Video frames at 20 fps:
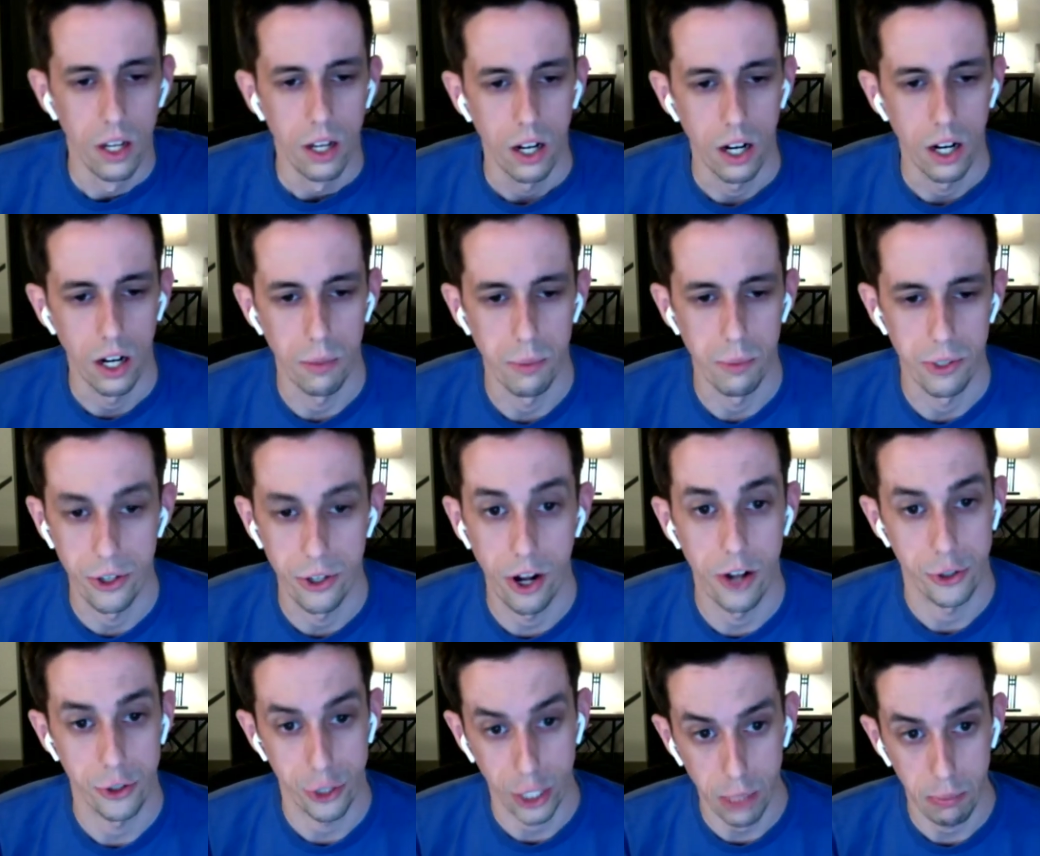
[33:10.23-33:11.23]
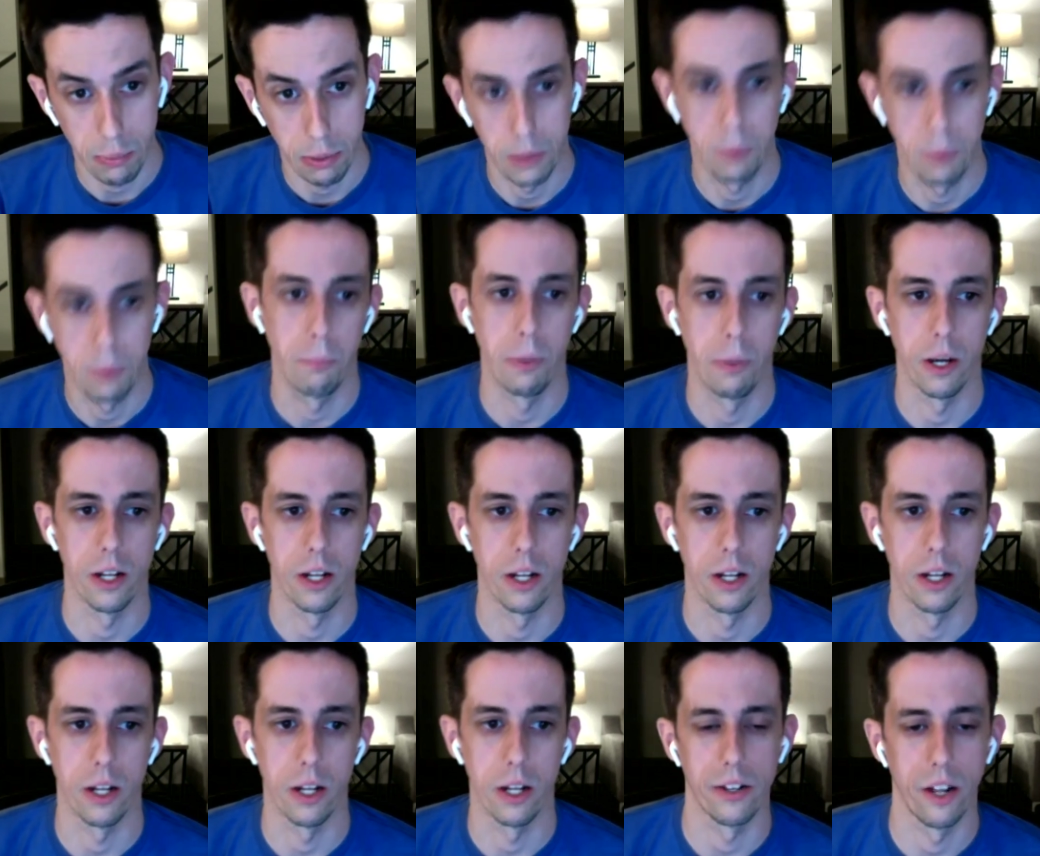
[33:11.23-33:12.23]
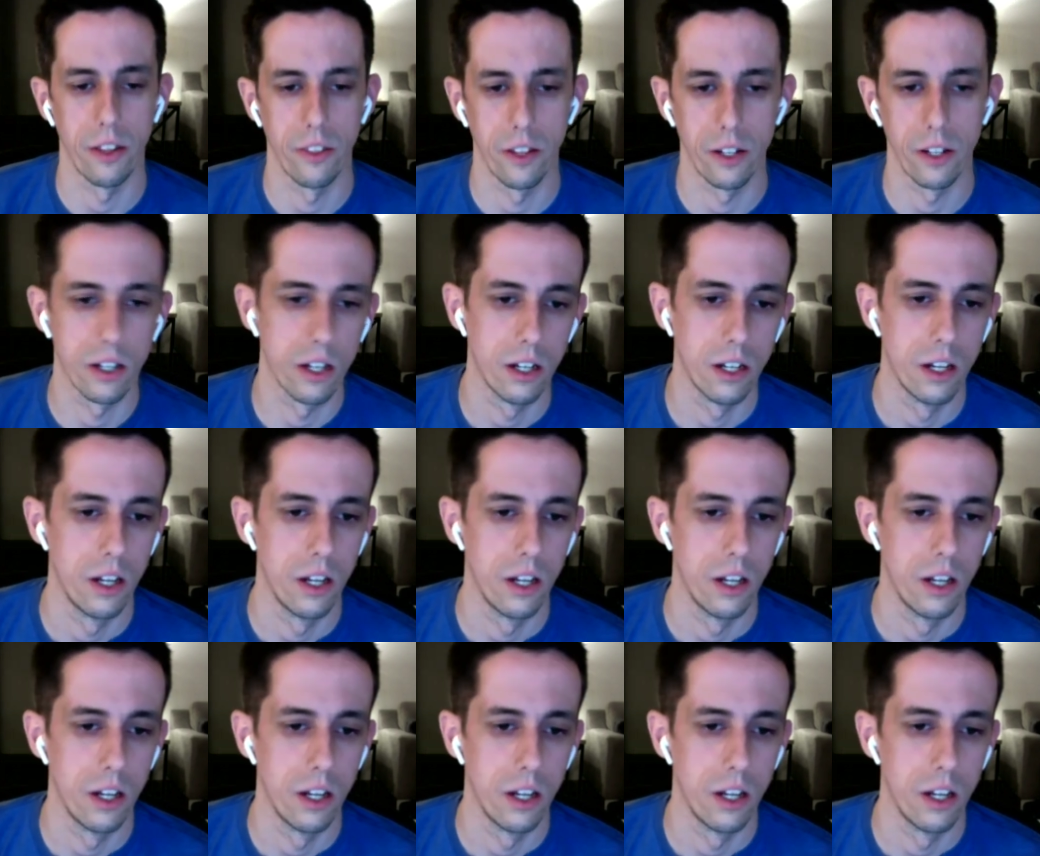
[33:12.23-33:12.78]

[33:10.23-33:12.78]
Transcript: It's not cheap, but it's the best, I think.